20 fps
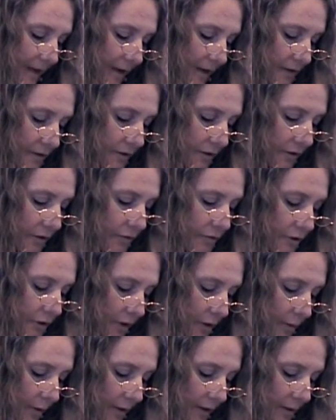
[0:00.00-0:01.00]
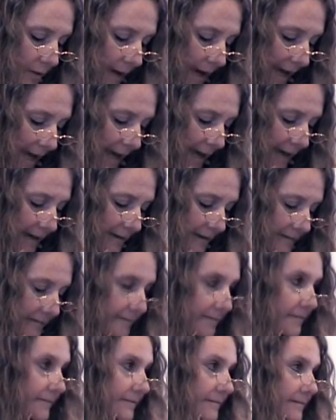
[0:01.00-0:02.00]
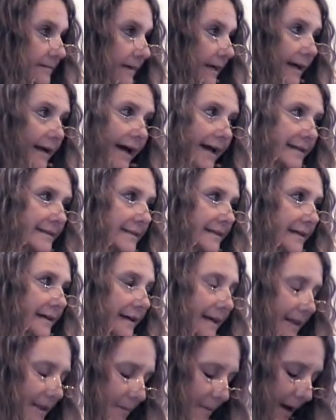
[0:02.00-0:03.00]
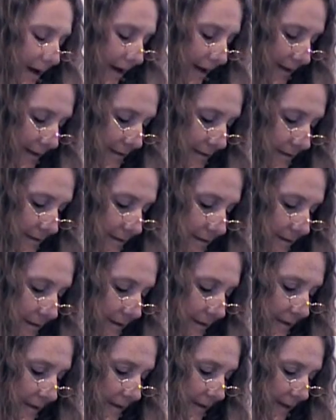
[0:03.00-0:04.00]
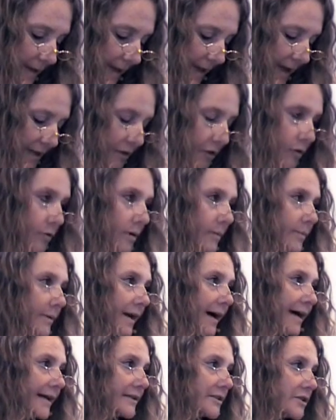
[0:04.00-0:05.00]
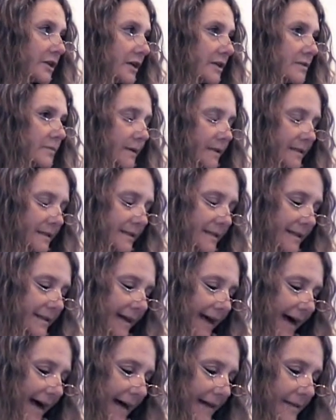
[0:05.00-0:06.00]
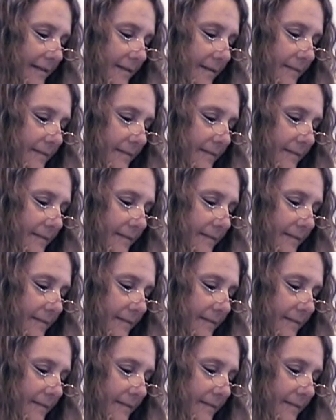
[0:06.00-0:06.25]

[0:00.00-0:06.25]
So you took what you had, an idea in the mind, and you applied judgment to that.